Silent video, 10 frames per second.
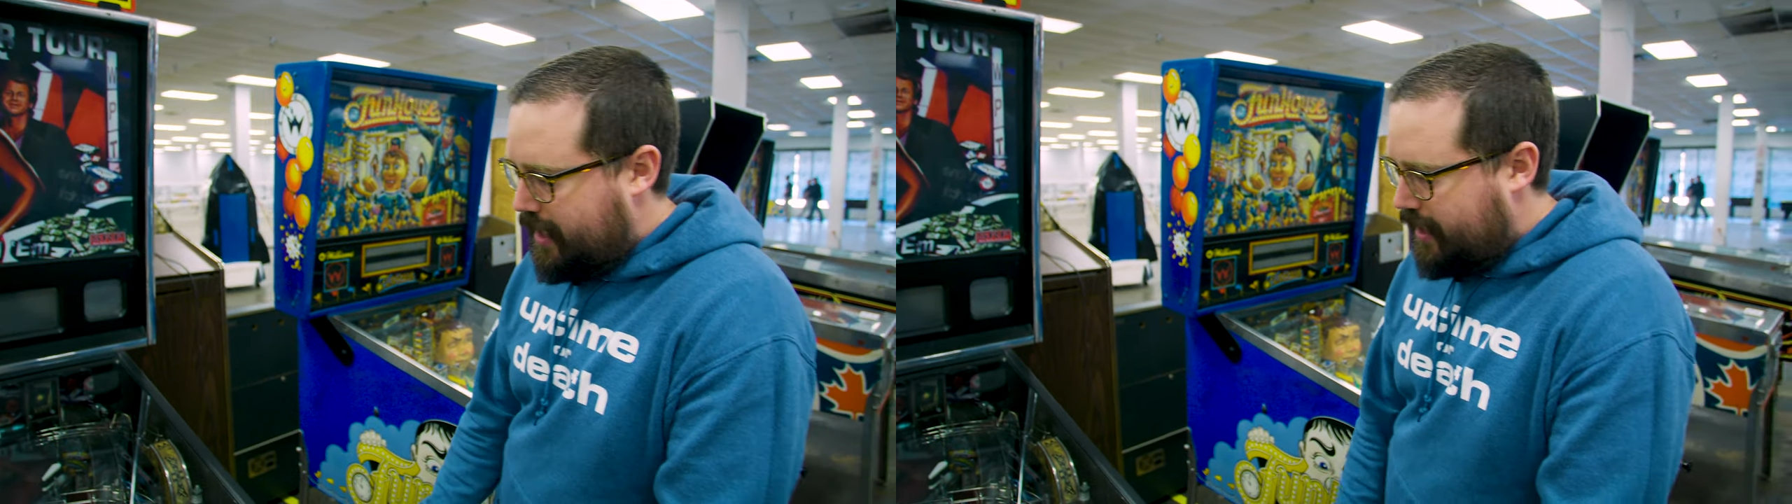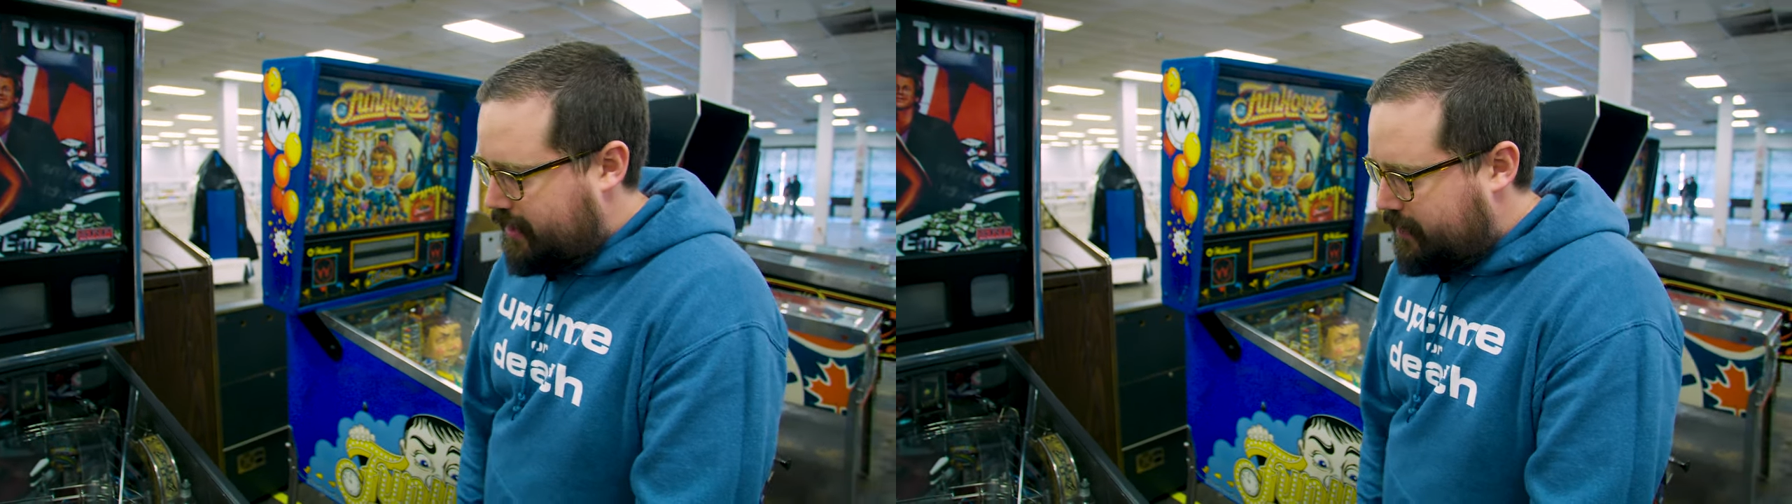
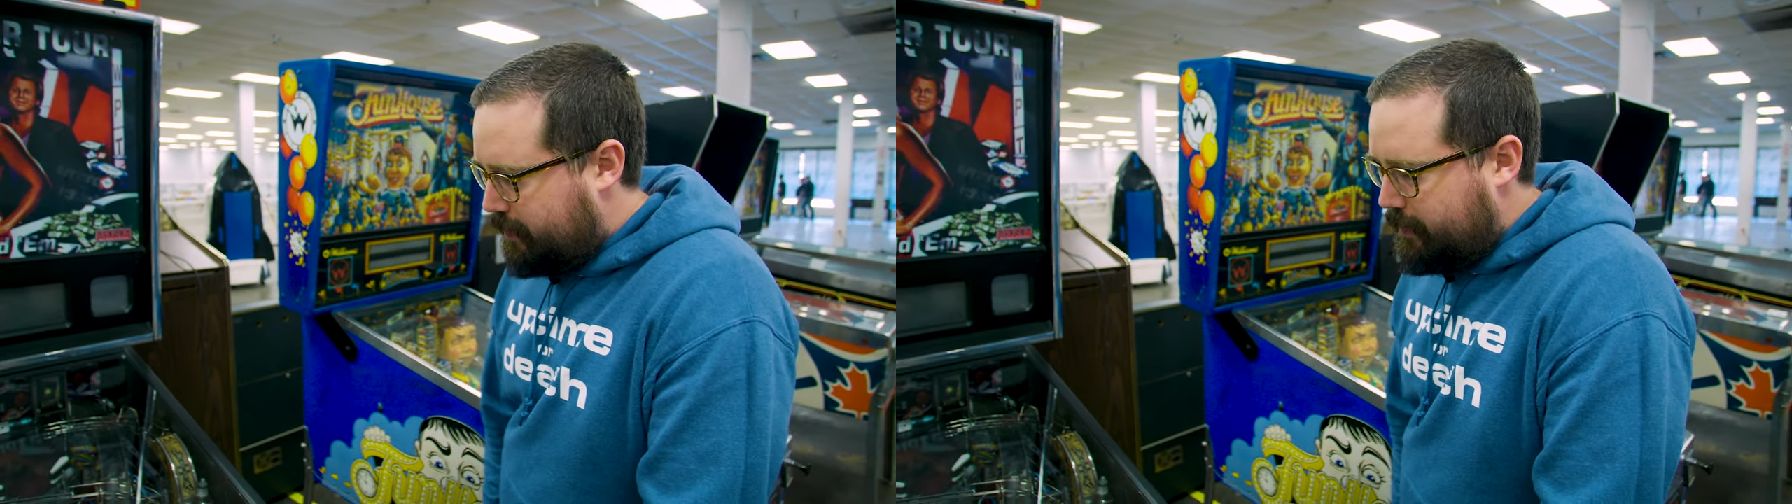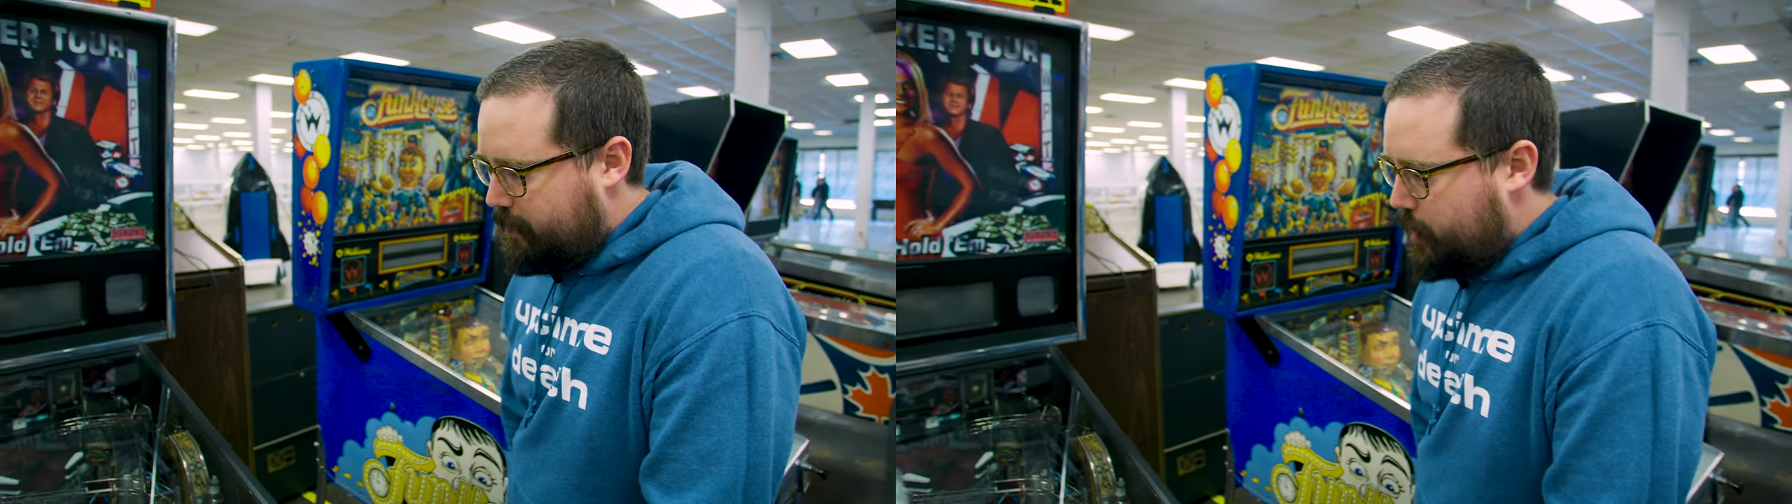days
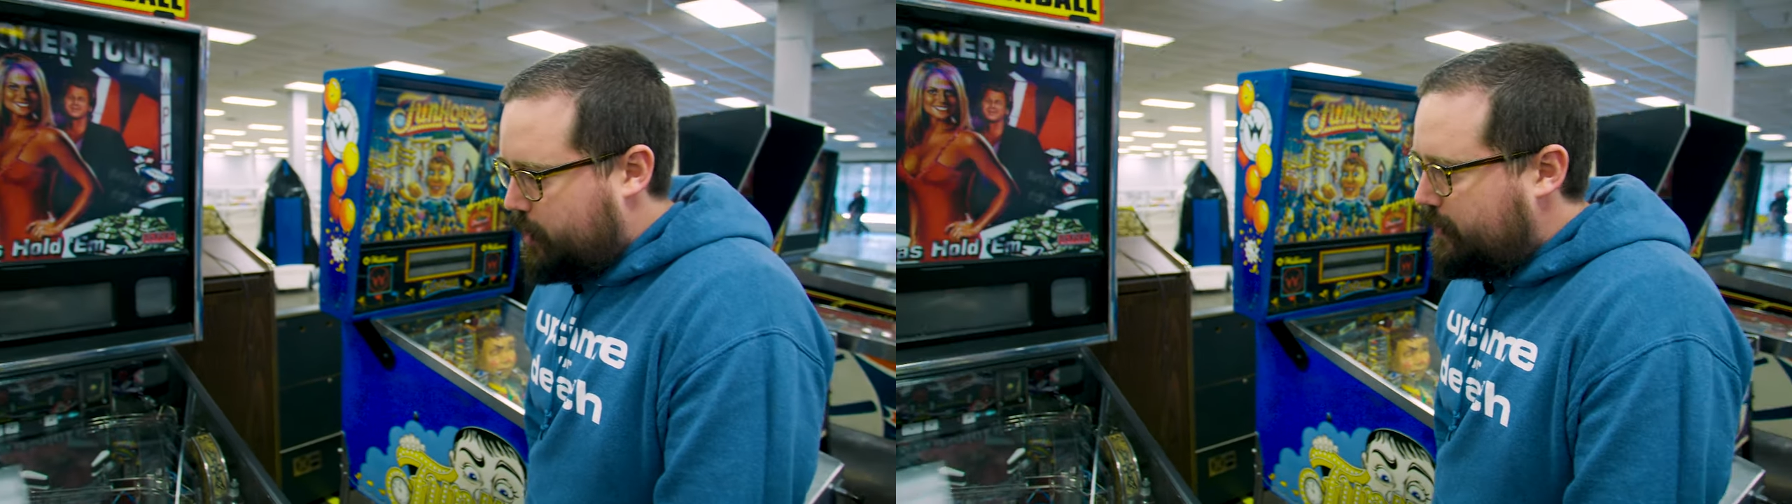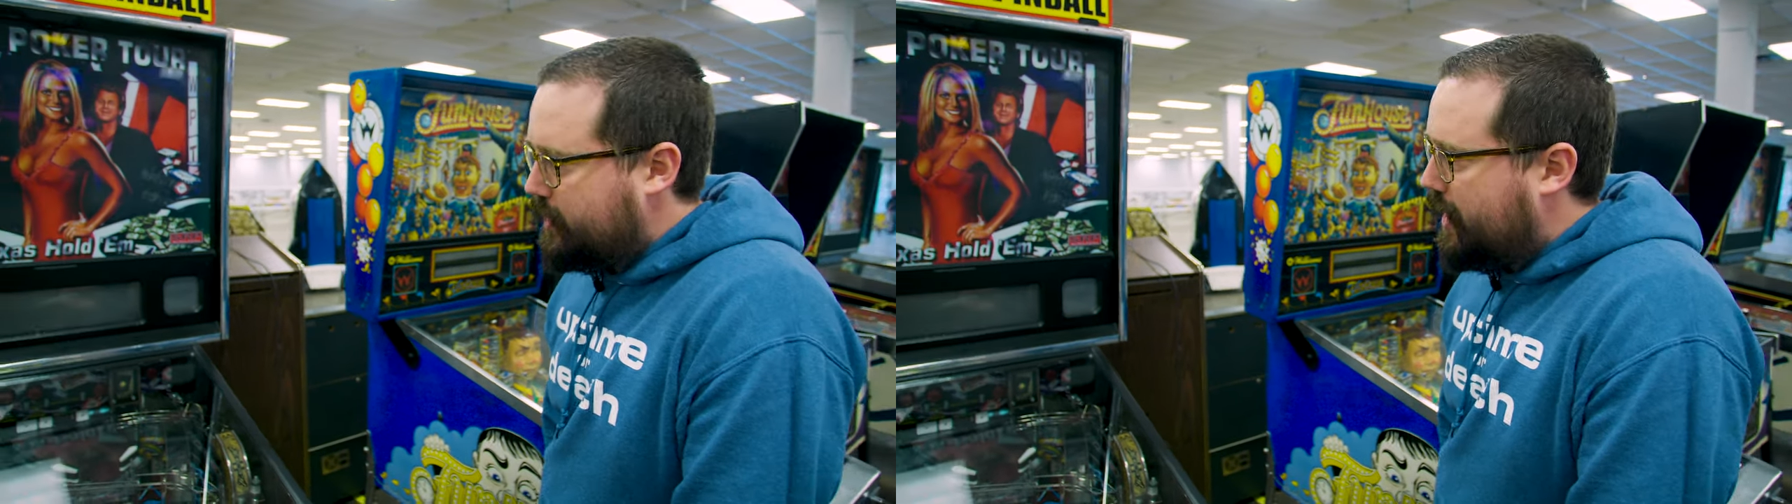when we weren't
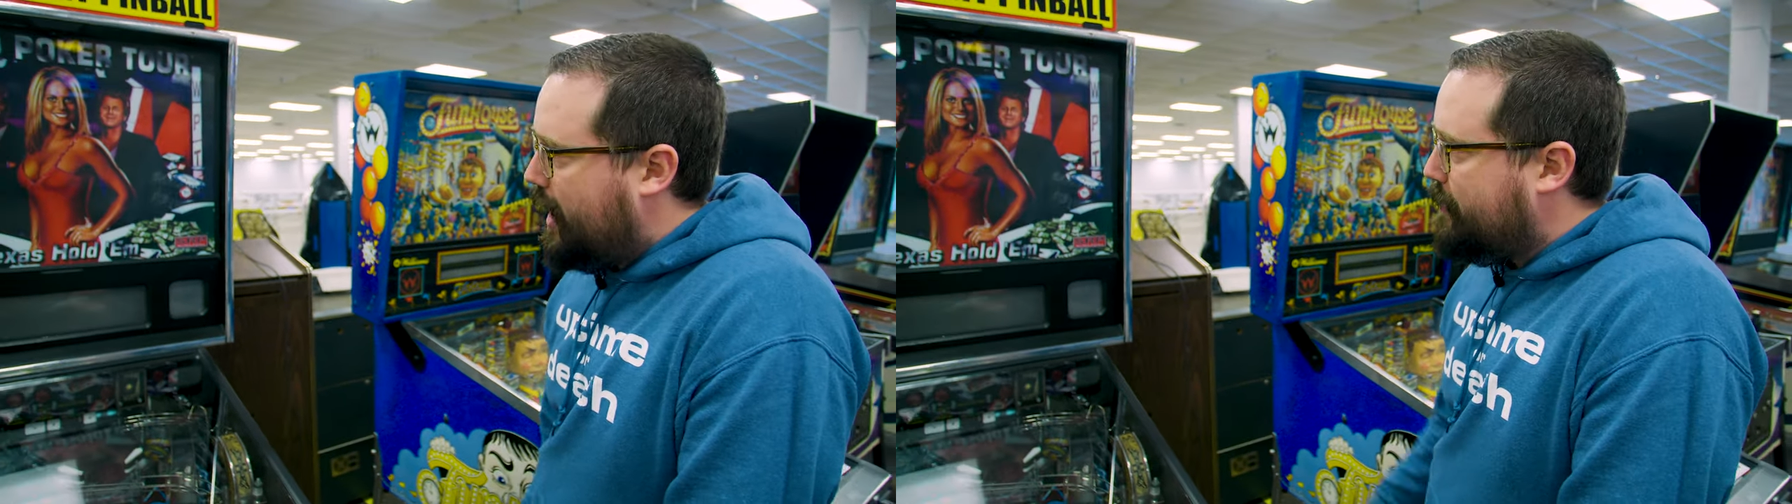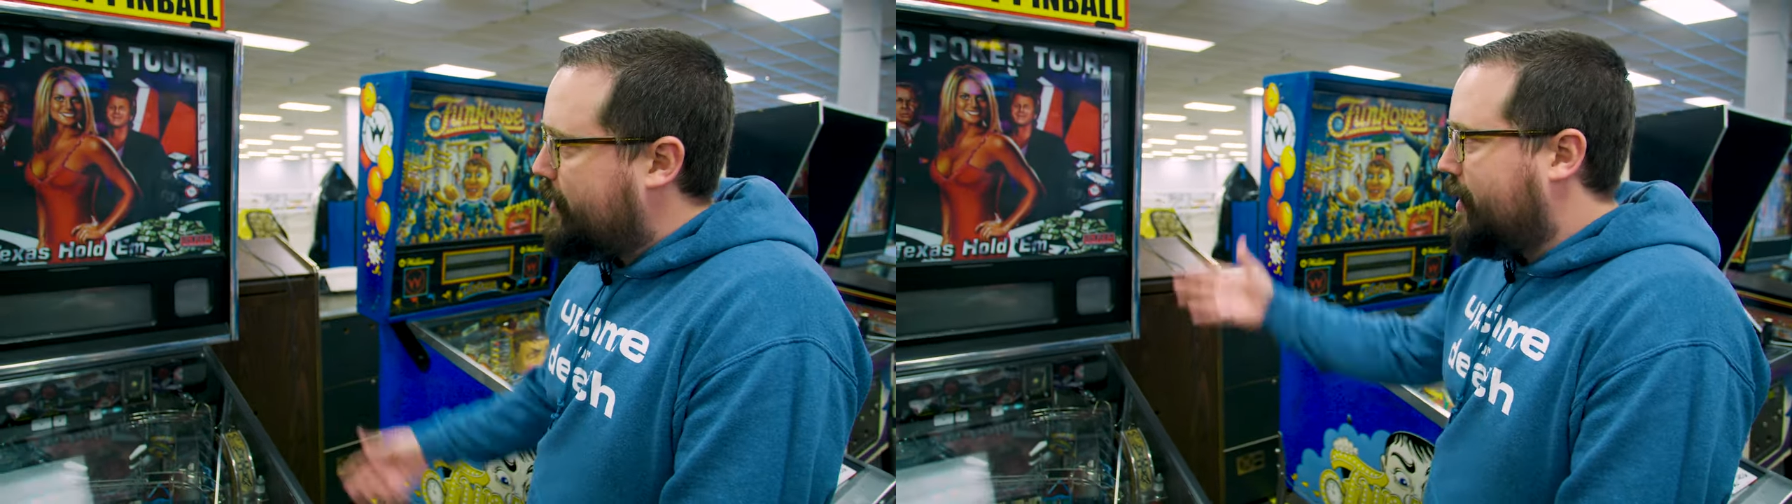sure what was going to happen.